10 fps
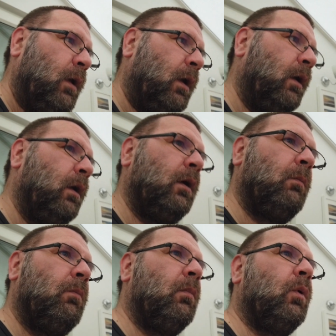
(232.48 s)

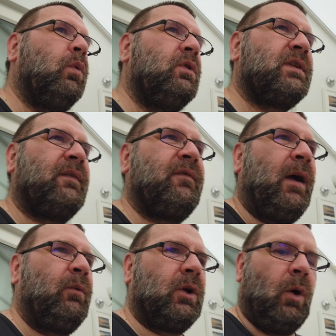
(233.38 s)
Once I've
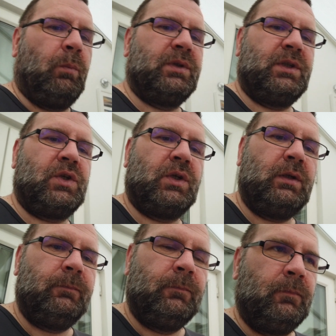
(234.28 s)
found a
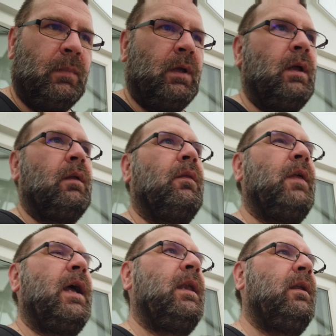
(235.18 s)
composition,
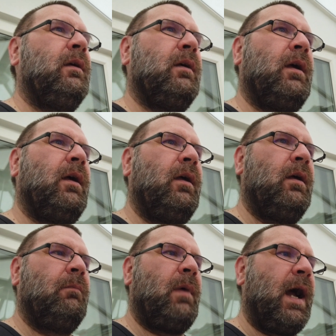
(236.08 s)
then
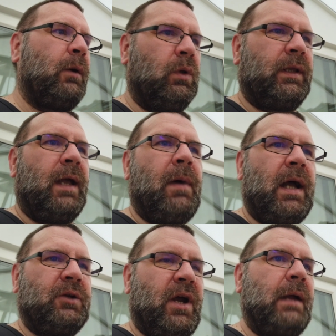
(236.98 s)
I will get
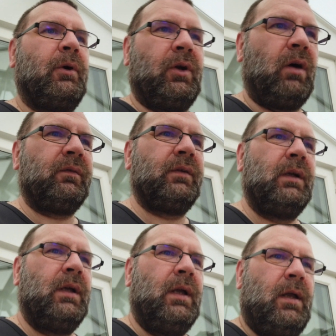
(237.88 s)
my tripod off.
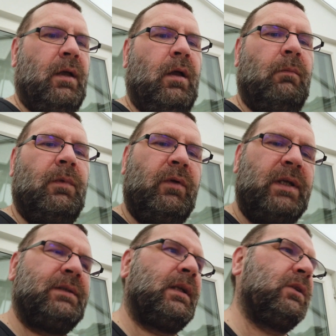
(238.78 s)
The
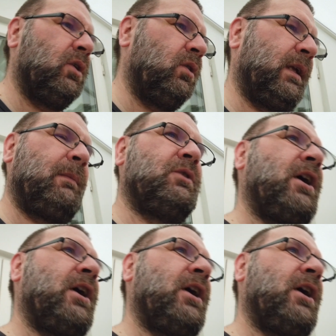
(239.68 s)
reason I don't get my